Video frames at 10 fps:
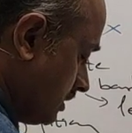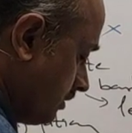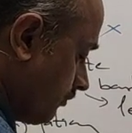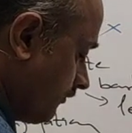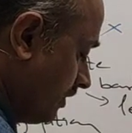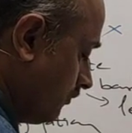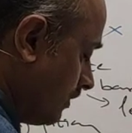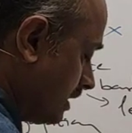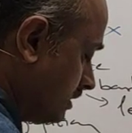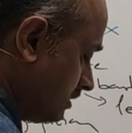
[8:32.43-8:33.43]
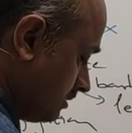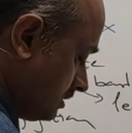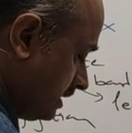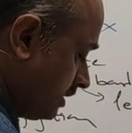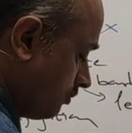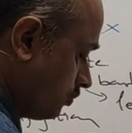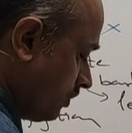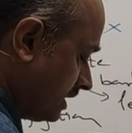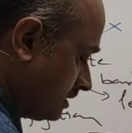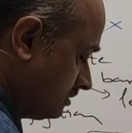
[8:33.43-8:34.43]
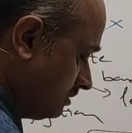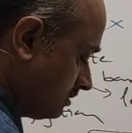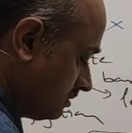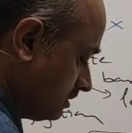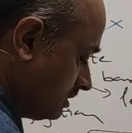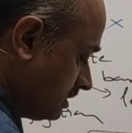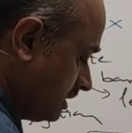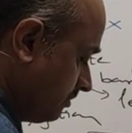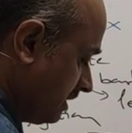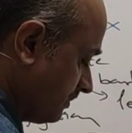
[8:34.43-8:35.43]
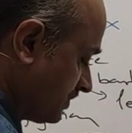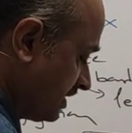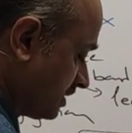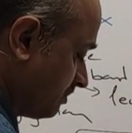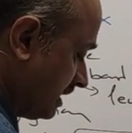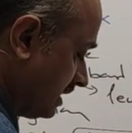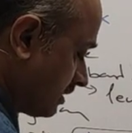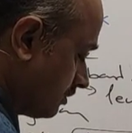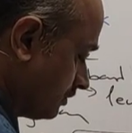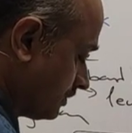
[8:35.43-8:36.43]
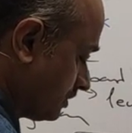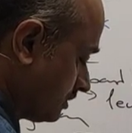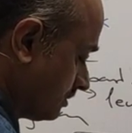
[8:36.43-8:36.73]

If we fill n equal to 1, it becomes 6 pi electrons.